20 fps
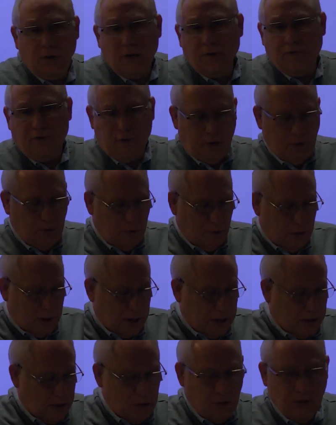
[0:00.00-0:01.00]
If
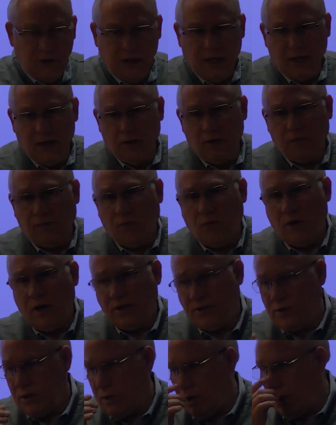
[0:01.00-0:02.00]
you do the inner
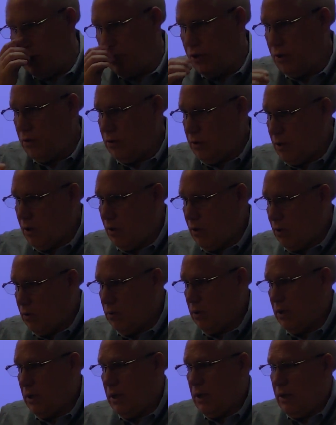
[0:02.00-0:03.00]
voice at all, you know
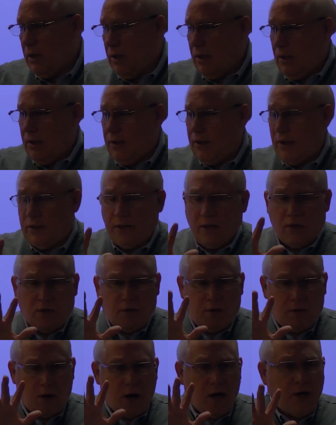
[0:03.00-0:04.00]
that there
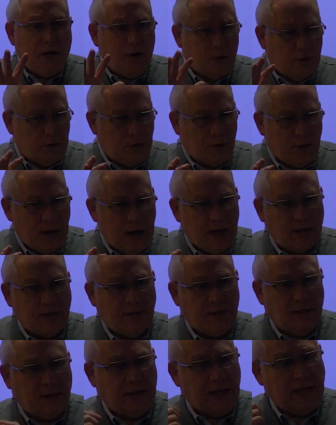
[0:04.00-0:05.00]
are audio tracks
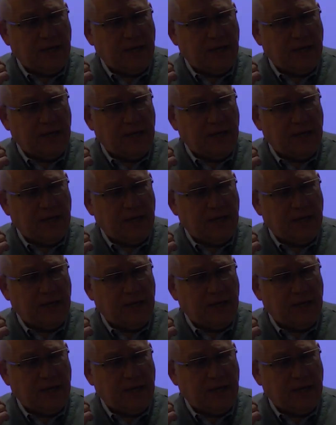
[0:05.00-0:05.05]
that they